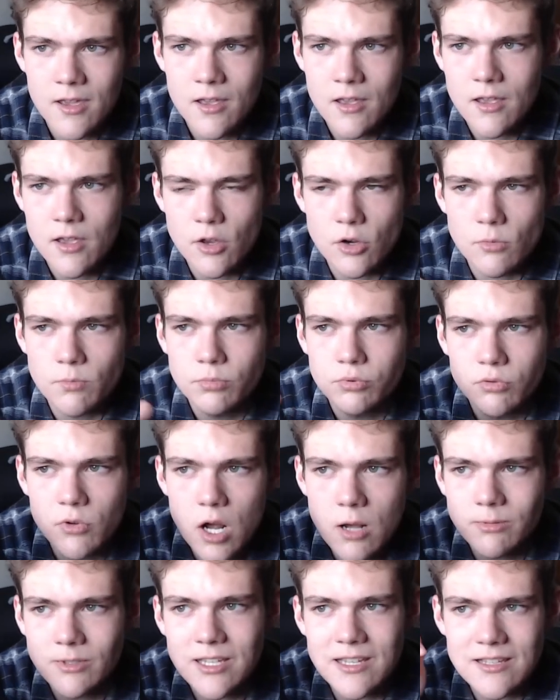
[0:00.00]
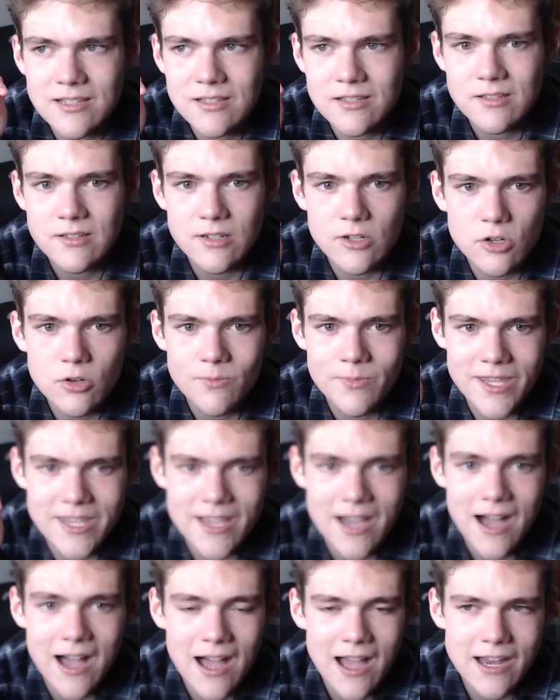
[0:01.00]
it'll probably still be
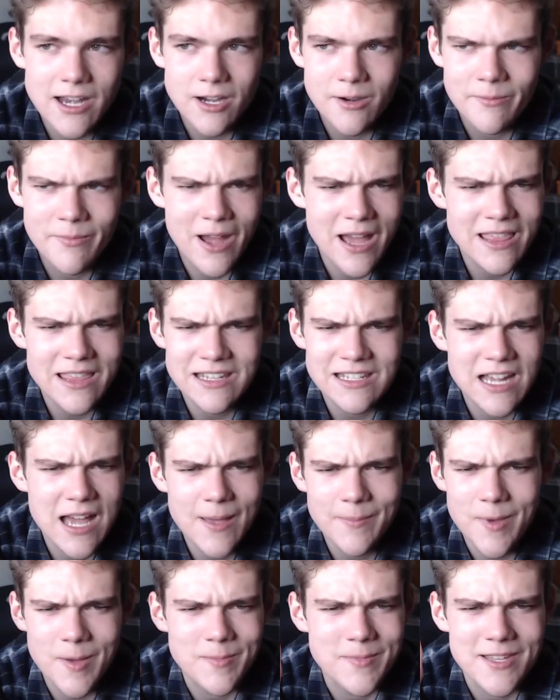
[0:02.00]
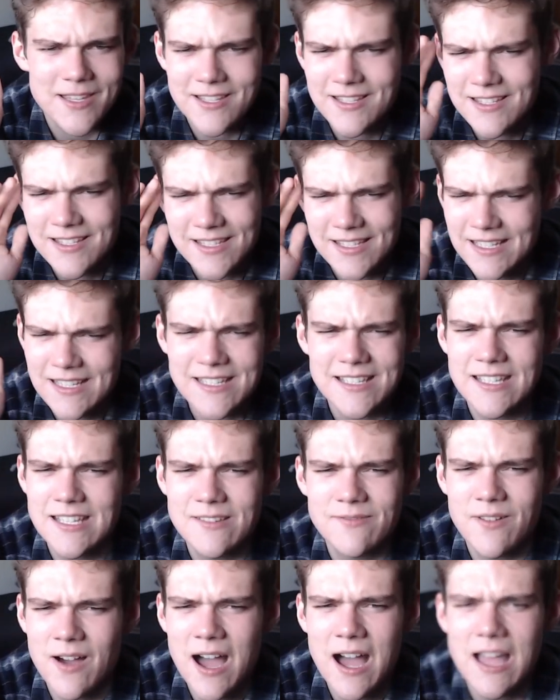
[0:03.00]
higher by the time I'm
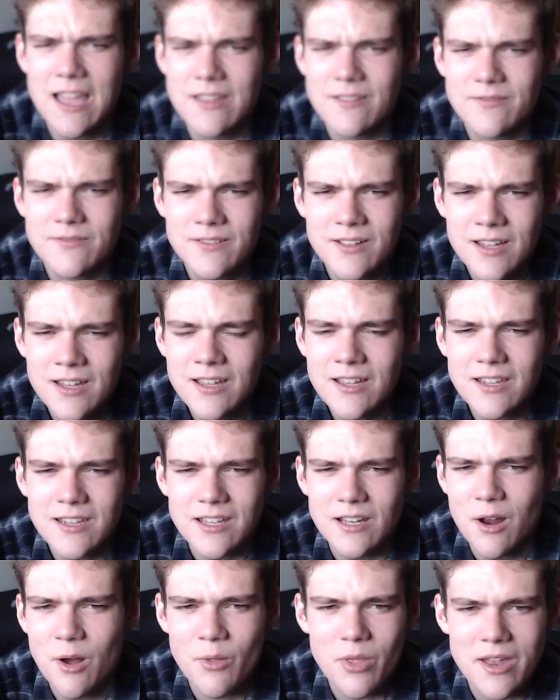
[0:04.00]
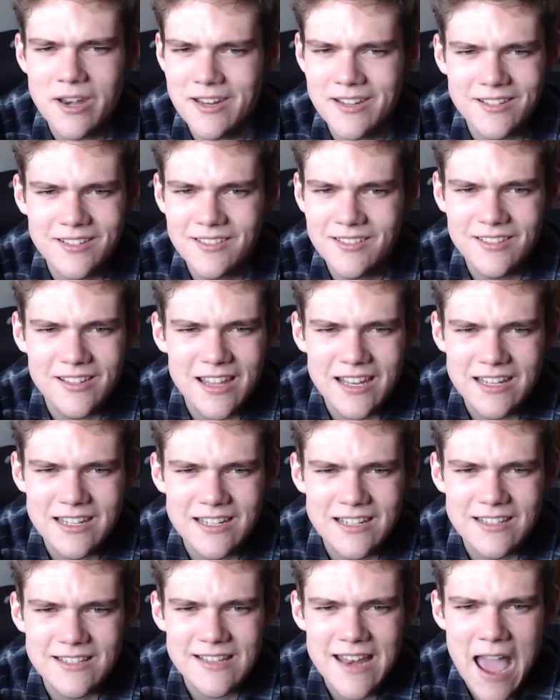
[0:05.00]
65, you know, than it, than it
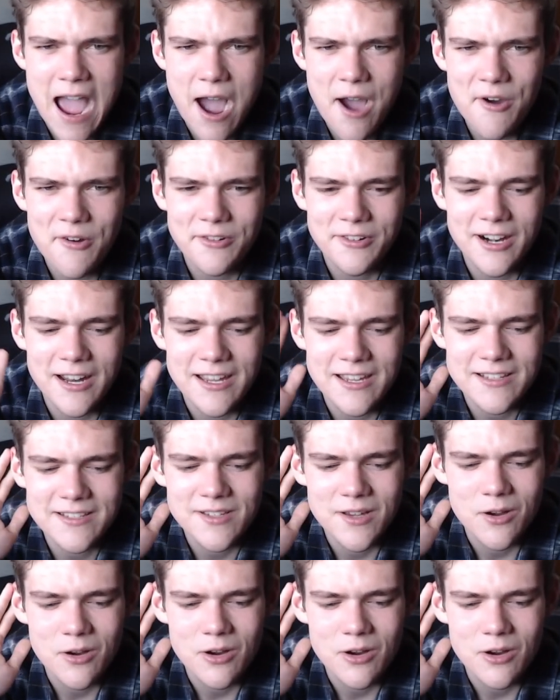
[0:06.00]
is now, right? So,